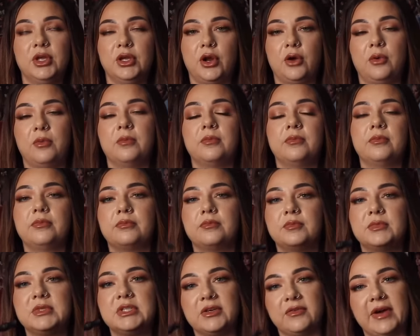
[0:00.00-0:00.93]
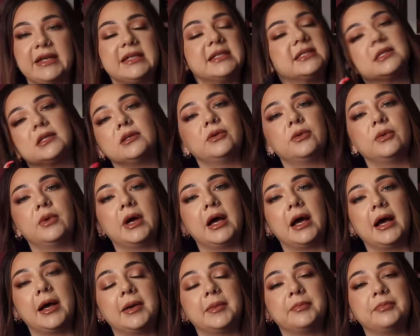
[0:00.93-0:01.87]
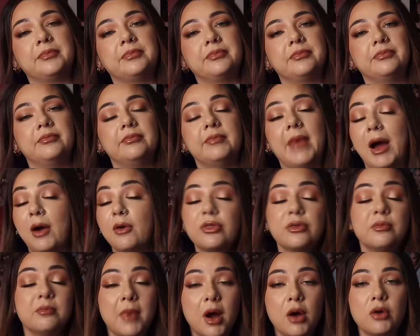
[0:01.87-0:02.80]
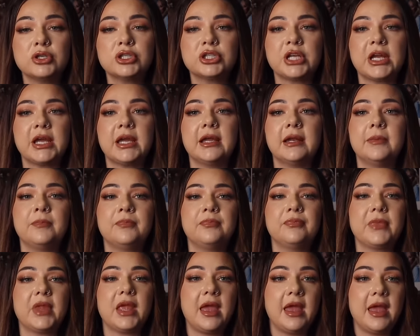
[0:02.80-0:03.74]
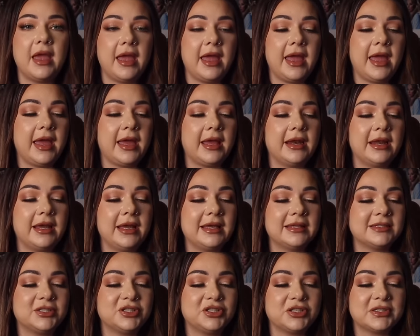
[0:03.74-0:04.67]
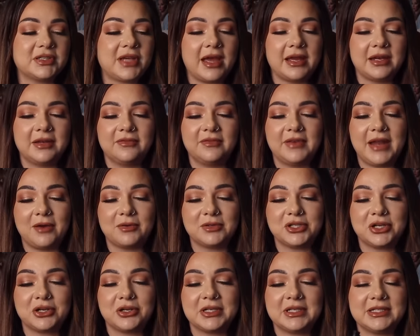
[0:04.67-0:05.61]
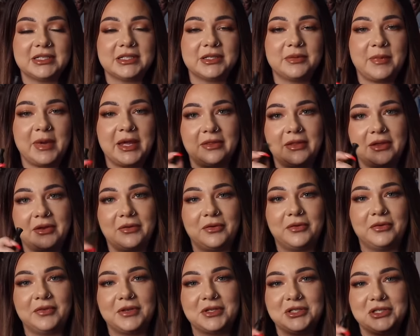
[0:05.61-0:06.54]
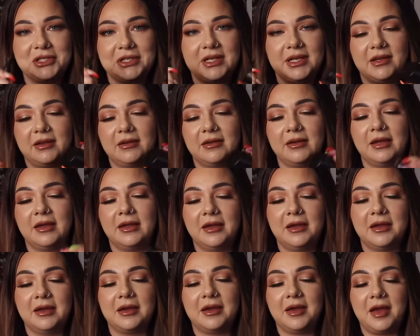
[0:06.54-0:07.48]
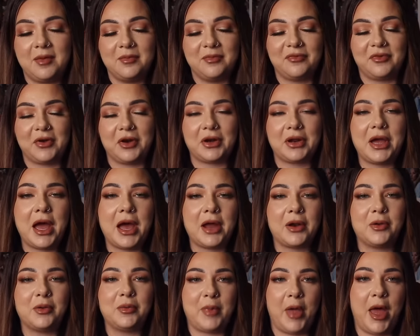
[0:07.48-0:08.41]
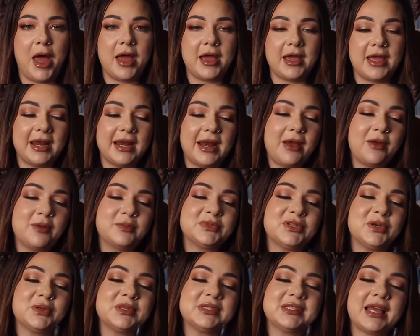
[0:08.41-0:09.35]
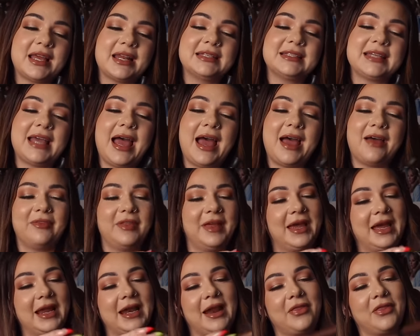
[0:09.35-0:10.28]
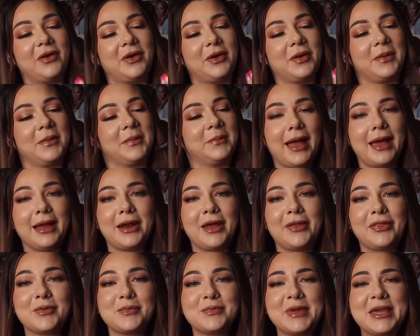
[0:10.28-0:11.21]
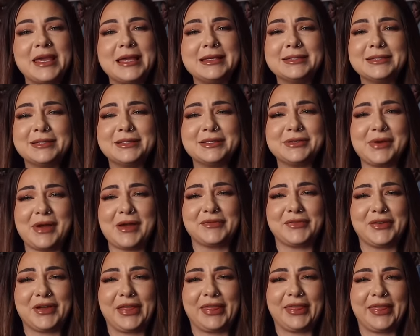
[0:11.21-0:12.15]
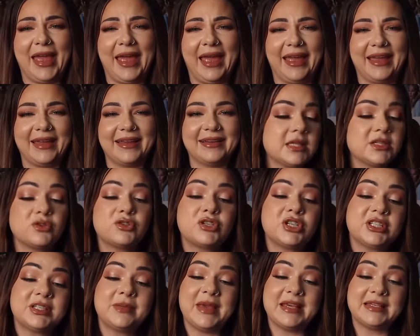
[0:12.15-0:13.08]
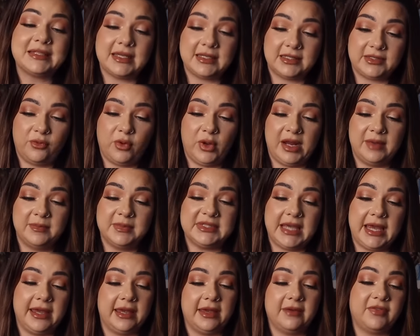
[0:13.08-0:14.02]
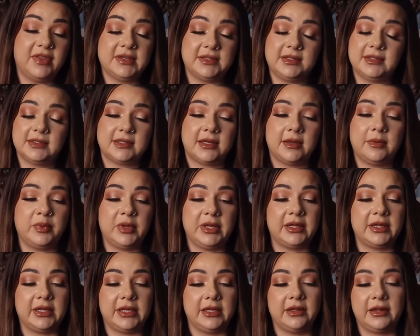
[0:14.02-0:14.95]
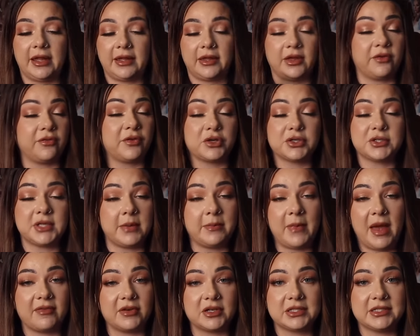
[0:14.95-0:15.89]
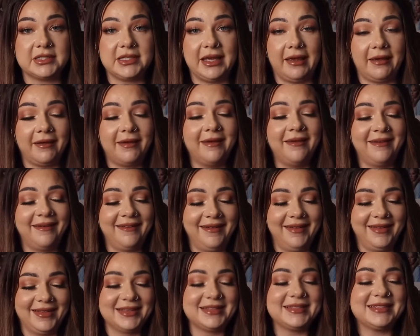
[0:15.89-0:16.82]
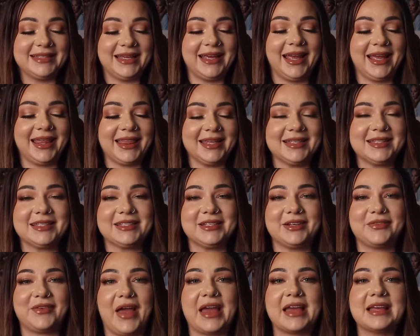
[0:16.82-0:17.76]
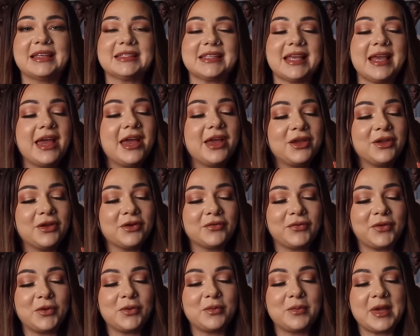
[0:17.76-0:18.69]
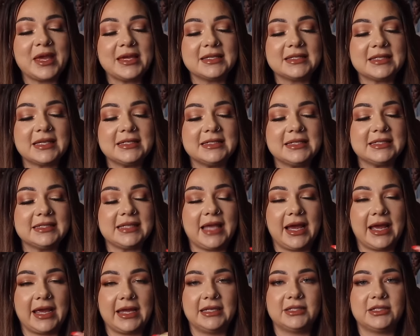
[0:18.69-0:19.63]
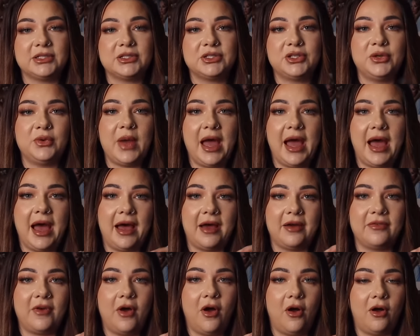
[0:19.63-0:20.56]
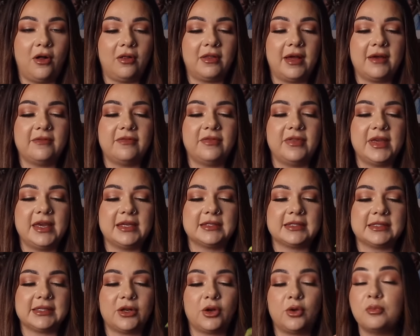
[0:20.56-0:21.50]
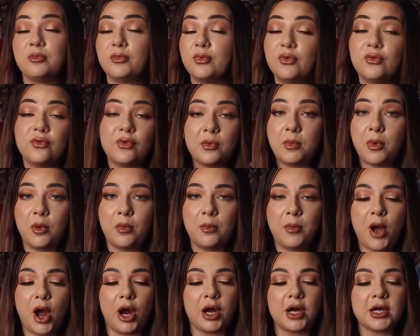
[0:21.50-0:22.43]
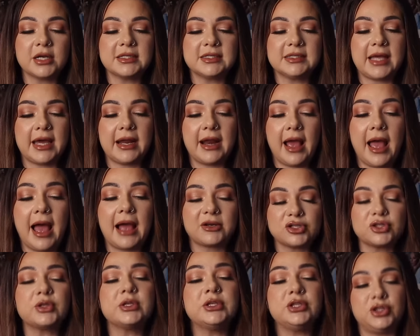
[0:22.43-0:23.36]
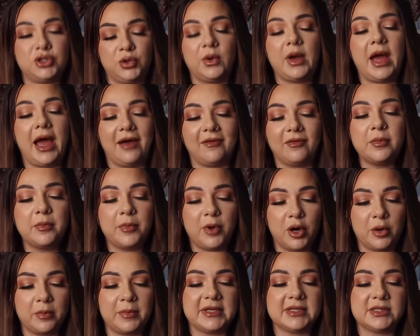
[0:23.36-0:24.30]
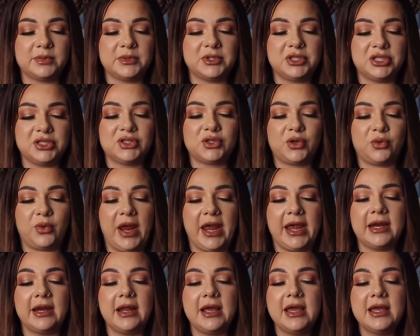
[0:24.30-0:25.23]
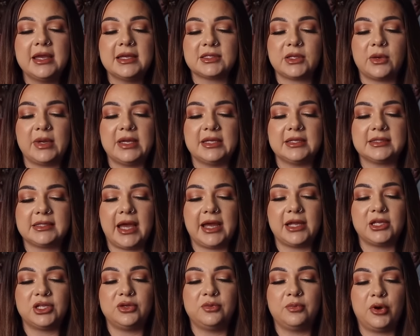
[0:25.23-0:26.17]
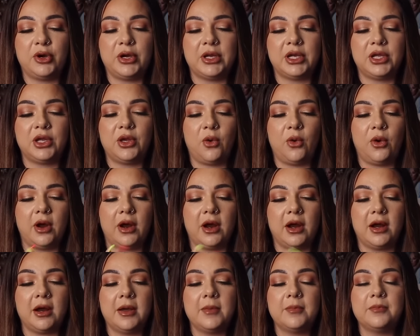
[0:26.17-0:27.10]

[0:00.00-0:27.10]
know, device to mouth motion, and it's just kind of now turned into my little fidgety comfort cuddle bug. And now I'm so excited to have like another piece to everything. So just to make sense of what I'm saying, if this is completely like your first time ever seeing this device, your Fume is designed to have all of these little movable parts that actually do have a purpose, which is great. So inside you put your